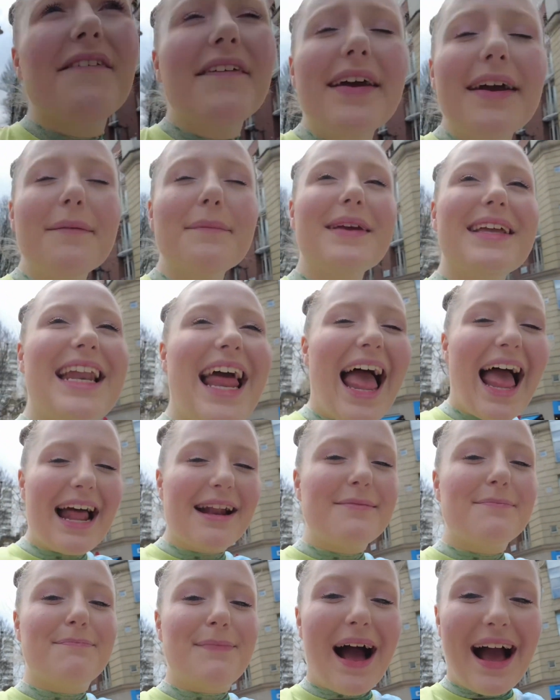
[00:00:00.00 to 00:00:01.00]
think I'm gonna
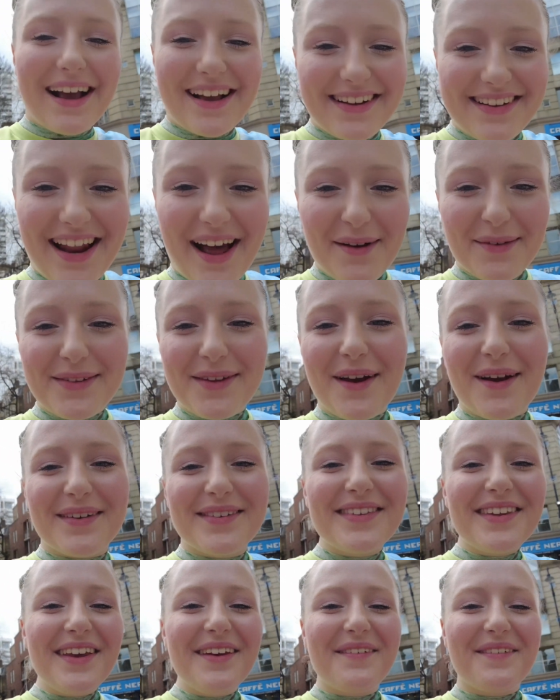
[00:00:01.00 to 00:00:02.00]
head back now, so I'll
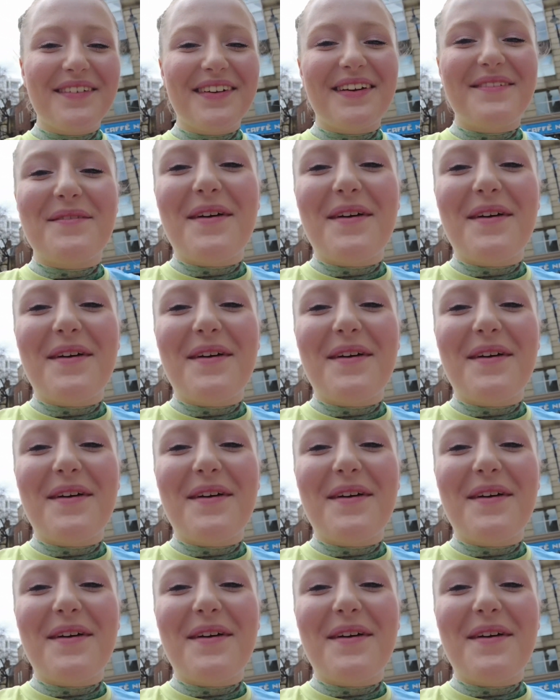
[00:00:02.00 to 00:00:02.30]
see you when I'm